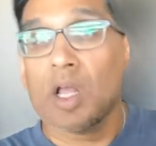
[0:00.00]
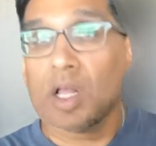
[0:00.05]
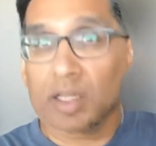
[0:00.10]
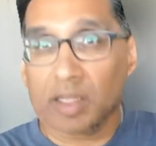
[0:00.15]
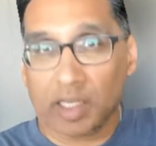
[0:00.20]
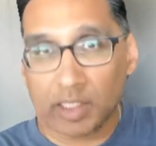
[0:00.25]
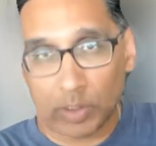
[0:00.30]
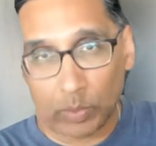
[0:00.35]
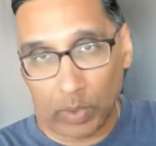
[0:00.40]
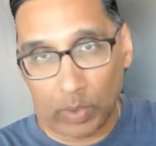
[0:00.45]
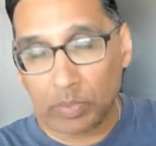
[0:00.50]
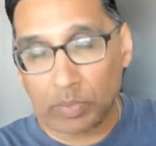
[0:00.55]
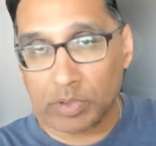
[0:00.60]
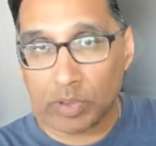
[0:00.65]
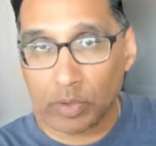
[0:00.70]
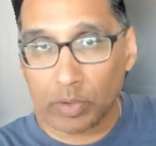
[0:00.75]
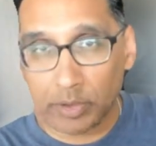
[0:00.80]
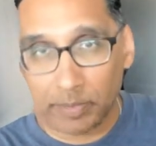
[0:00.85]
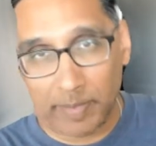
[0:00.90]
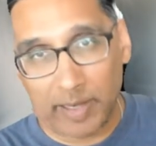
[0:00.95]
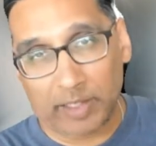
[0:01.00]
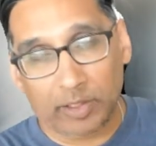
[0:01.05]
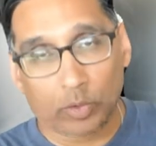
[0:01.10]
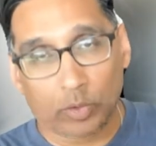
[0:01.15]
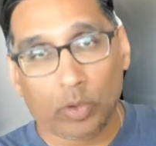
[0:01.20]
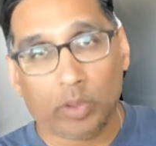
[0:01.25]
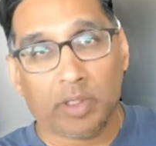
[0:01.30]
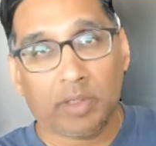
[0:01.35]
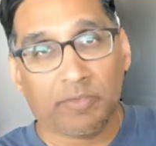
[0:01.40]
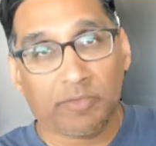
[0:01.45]
like the way we saw with The
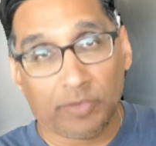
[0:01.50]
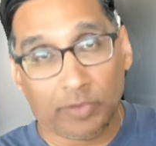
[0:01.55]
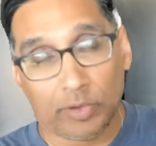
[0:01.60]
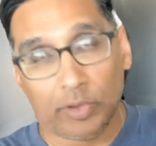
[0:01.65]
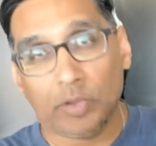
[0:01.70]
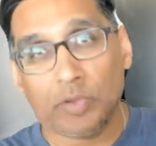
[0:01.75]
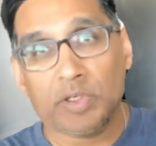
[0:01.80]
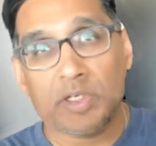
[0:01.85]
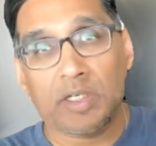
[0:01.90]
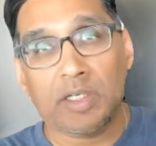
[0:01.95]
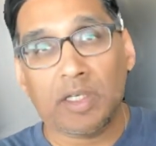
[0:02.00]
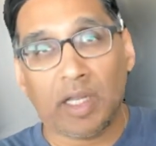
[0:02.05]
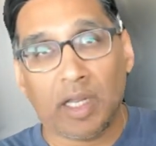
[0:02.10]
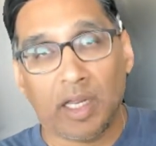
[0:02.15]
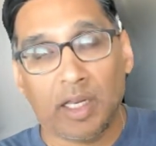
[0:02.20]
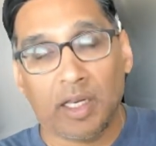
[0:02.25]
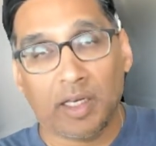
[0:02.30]
Mandalorian, Filoni